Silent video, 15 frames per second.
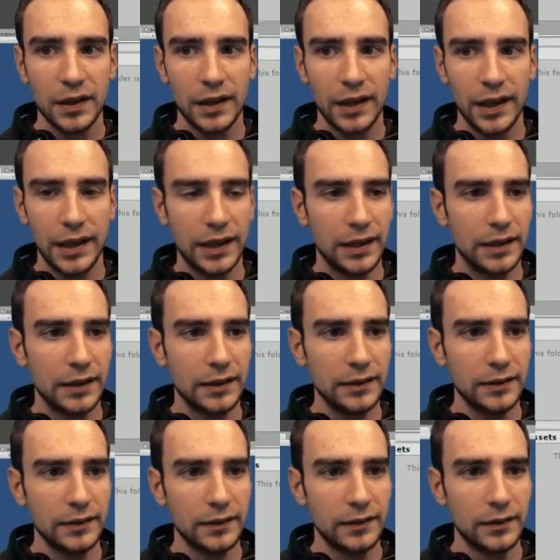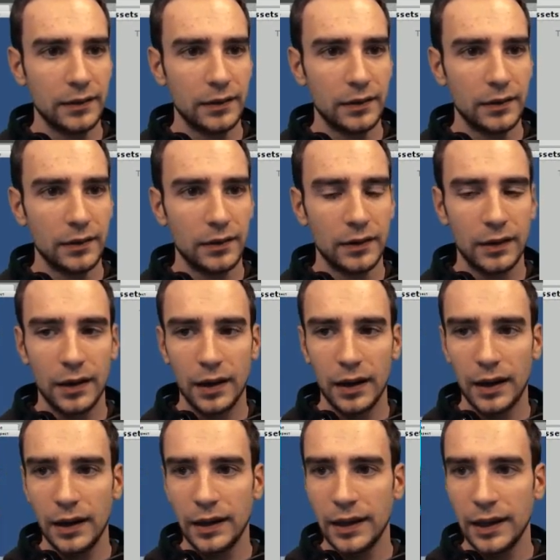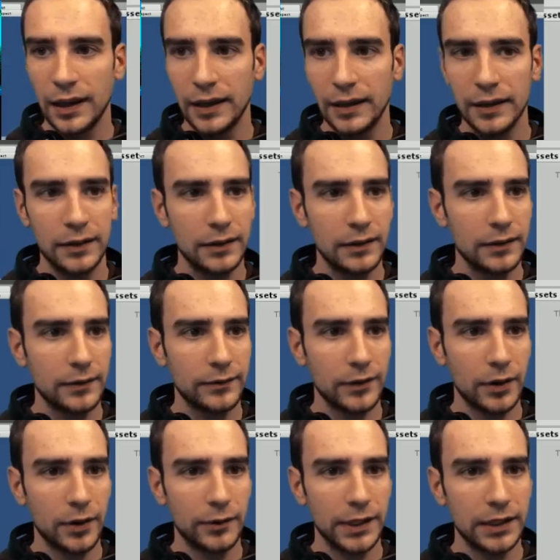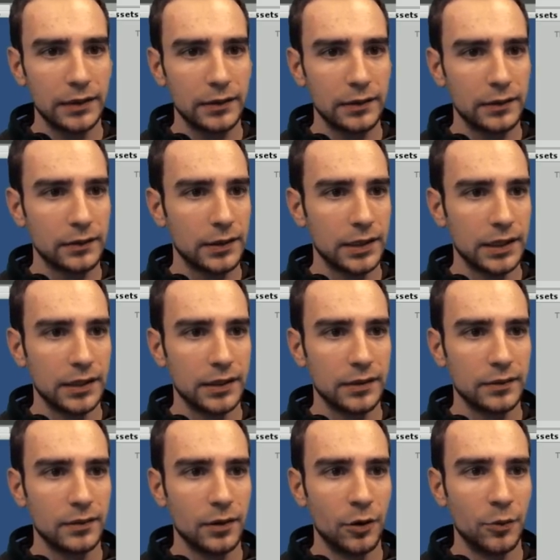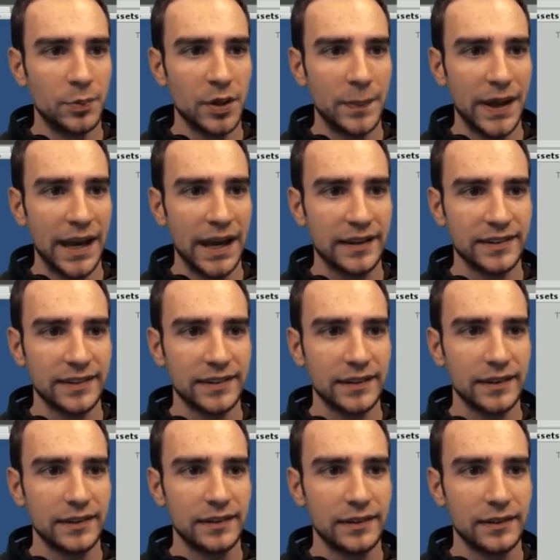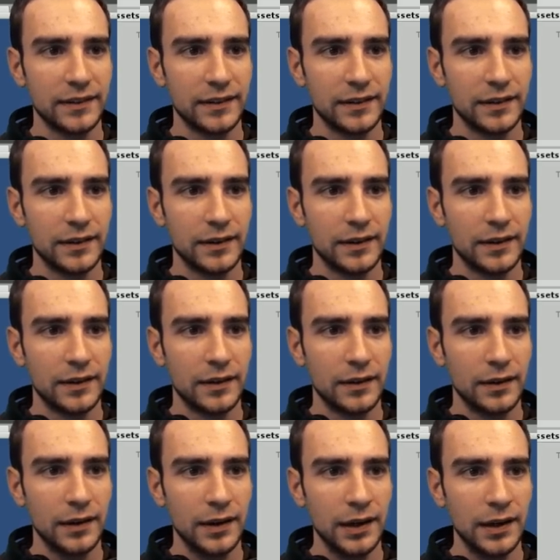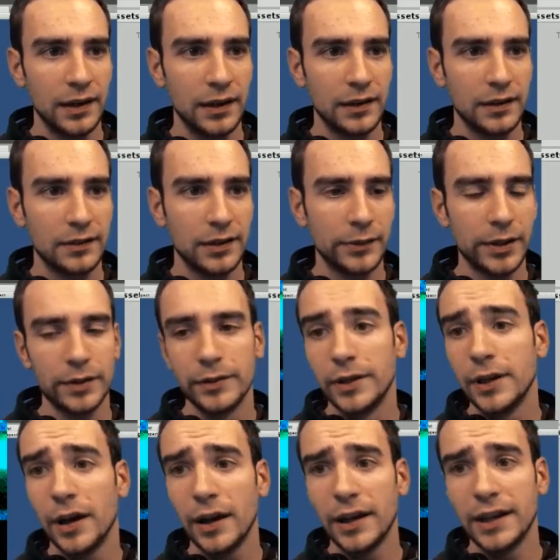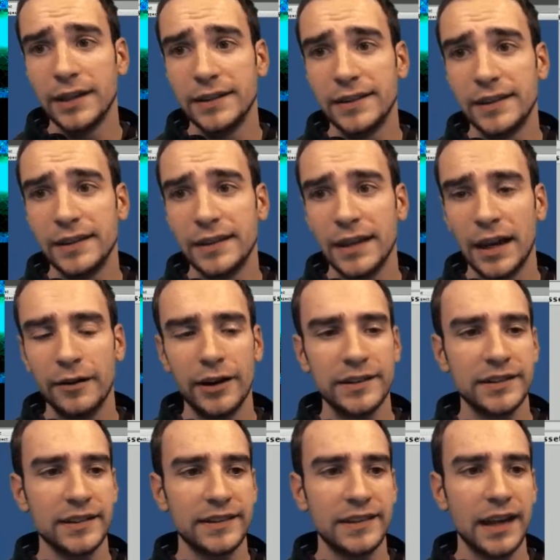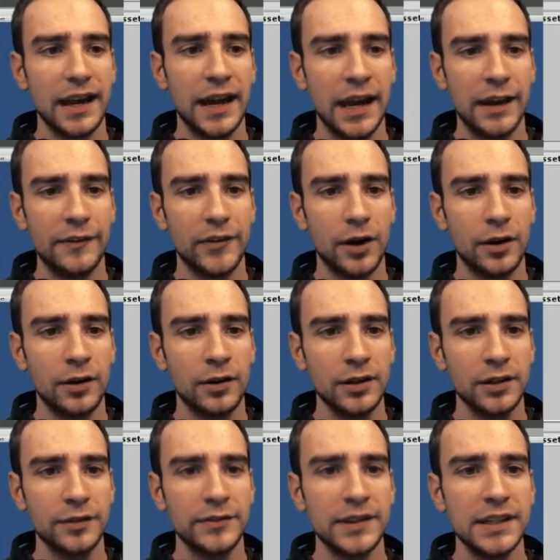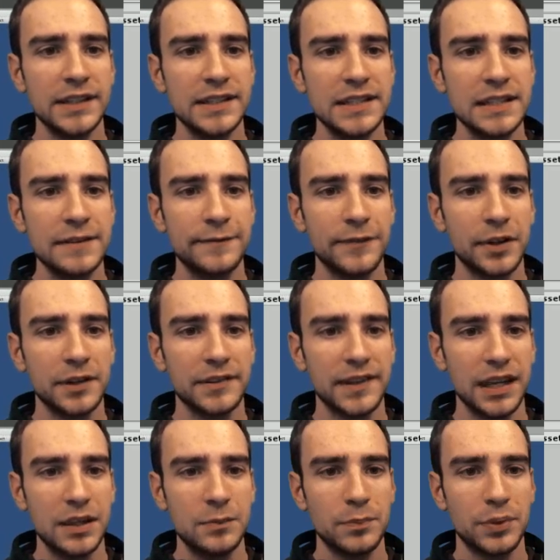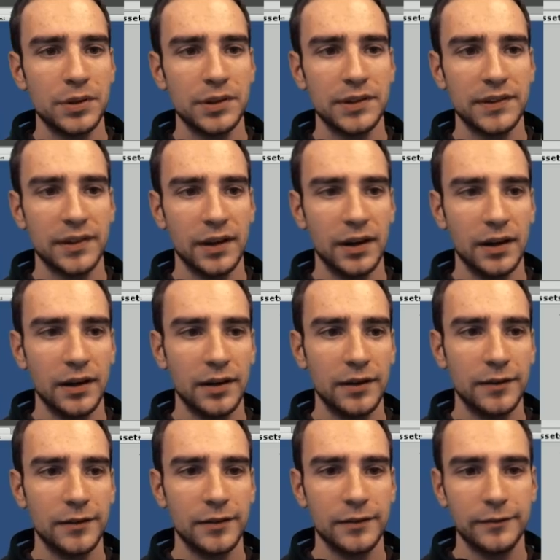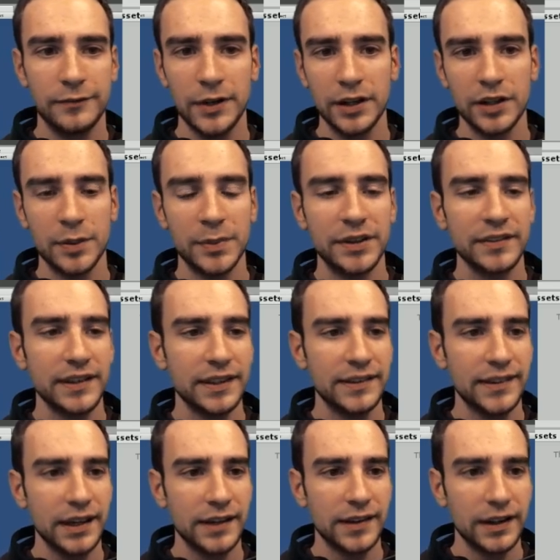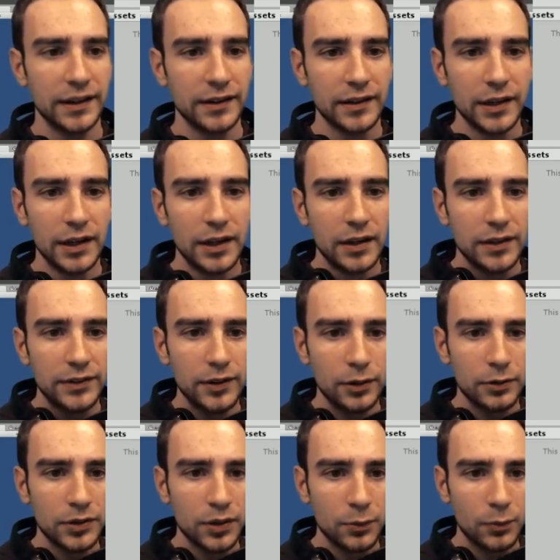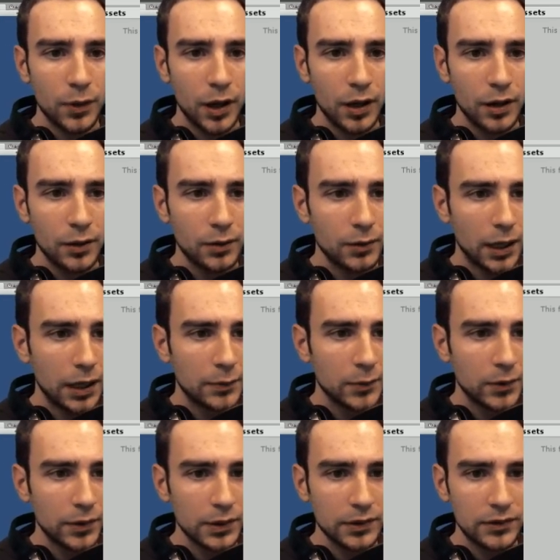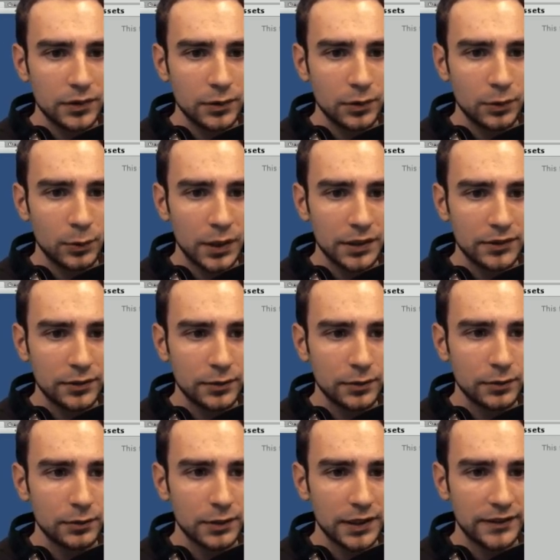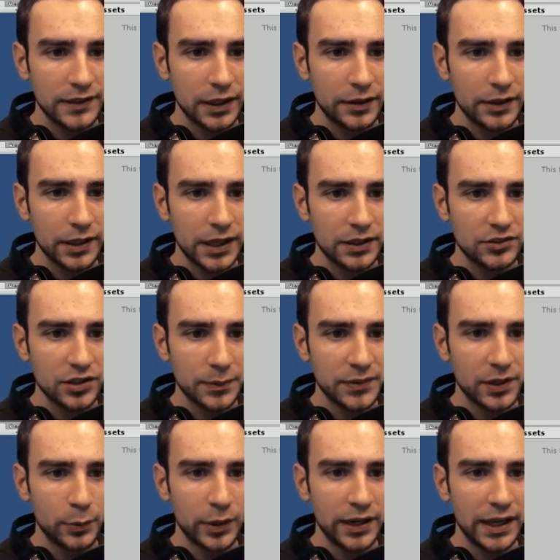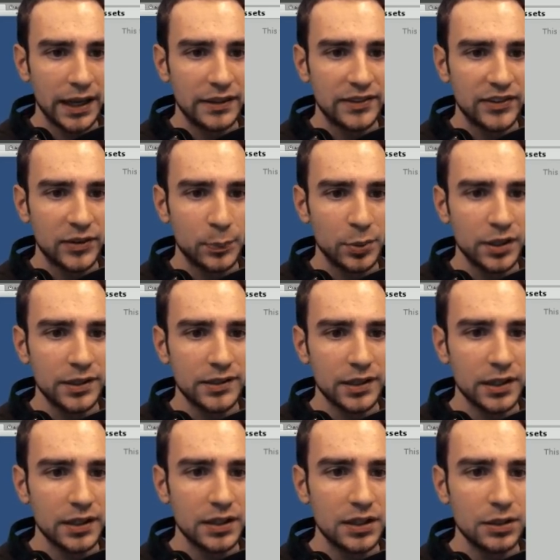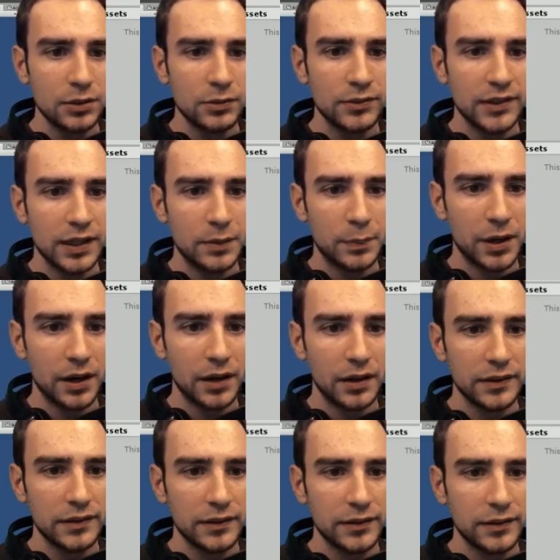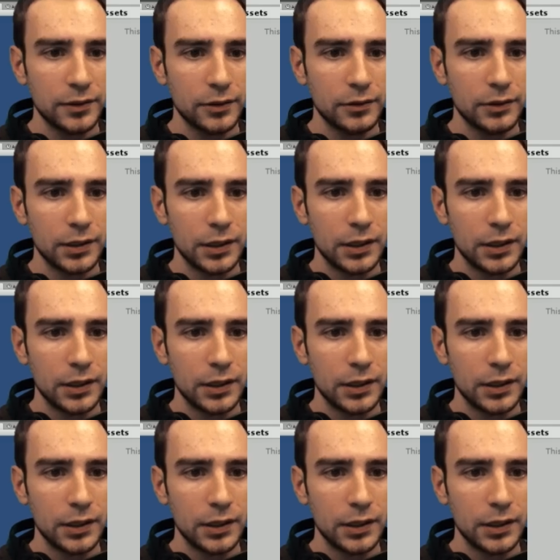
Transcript: and I have oh wait I need to open up axes eh, there we go uh, and now as you can see, I have all of the default input uh, variables inside of there. So the uh, I'm going to want to, let's see, I already got jumps. I want to add sprint, use, and pause. So